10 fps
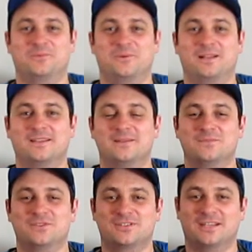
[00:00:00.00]

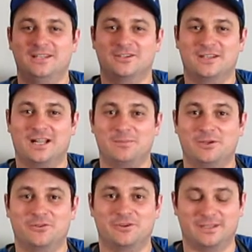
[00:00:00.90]
Welcome to Sailing on
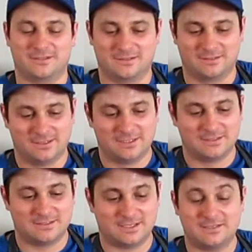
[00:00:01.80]
Elbow Grease,
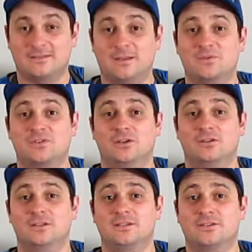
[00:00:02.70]
second
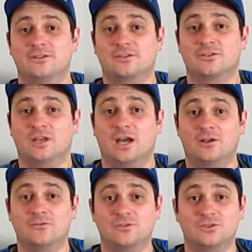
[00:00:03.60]
episode in a series on
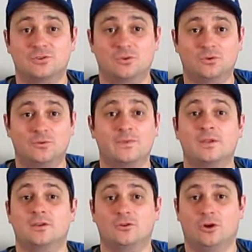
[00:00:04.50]
how to restore
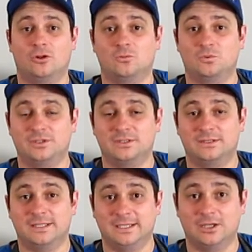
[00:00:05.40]
your old
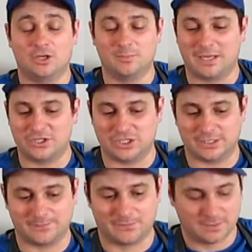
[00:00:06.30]
wooden dinghy on a budget.